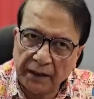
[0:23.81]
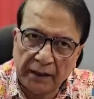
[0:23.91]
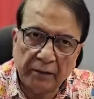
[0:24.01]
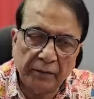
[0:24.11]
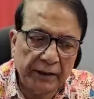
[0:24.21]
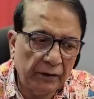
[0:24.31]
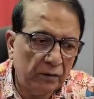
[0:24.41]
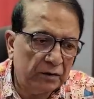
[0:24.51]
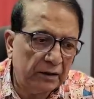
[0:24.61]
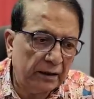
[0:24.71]
eight
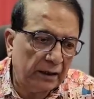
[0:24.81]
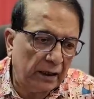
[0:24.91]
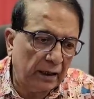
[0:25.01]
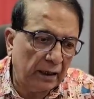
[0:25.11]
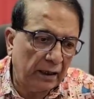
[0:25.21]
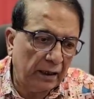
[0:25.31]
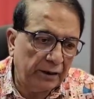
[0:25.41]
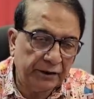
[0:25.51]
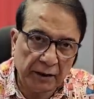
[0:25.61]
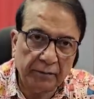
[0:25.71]
videos that I
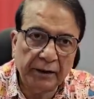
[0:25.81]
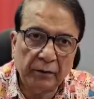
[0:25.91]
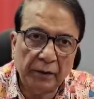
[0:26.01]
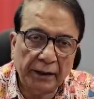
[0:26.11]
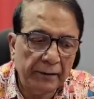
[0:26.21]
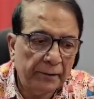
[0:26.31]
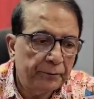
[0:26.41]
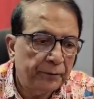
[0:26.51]
shall be doing